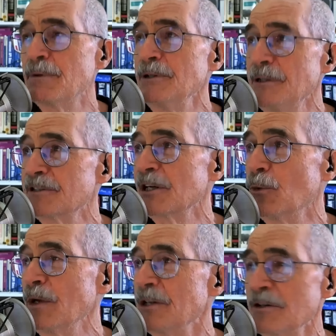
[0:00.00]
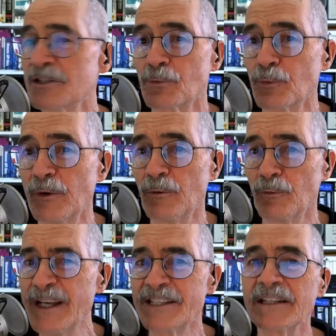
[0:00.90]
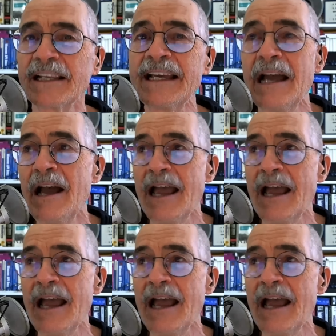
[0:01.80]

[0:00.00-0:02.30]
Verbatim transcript: been using Windows re recently